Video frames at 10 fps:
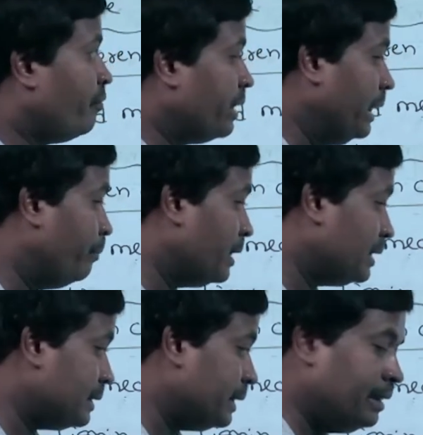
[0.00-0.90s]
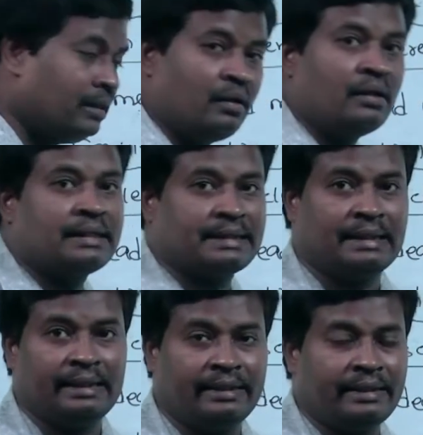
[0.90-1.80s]
fibers and
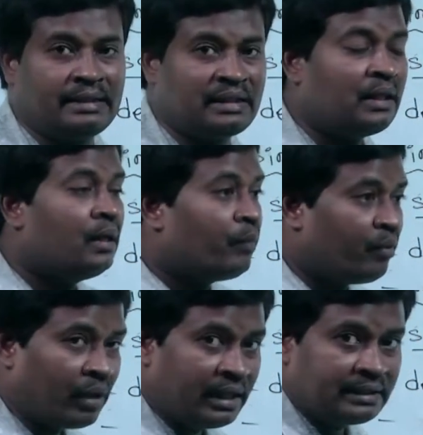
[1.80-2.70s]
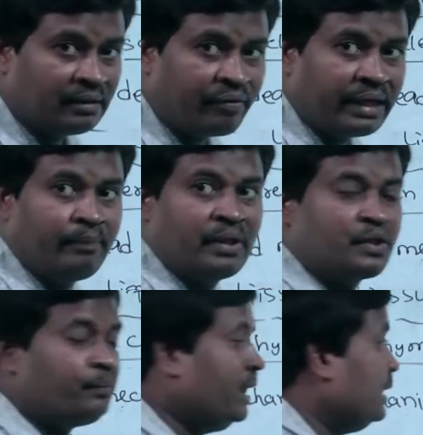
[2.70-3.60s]
sclerites. But what is the
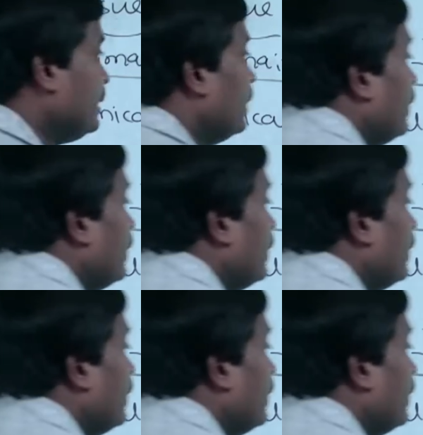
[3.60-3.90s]
fibers means?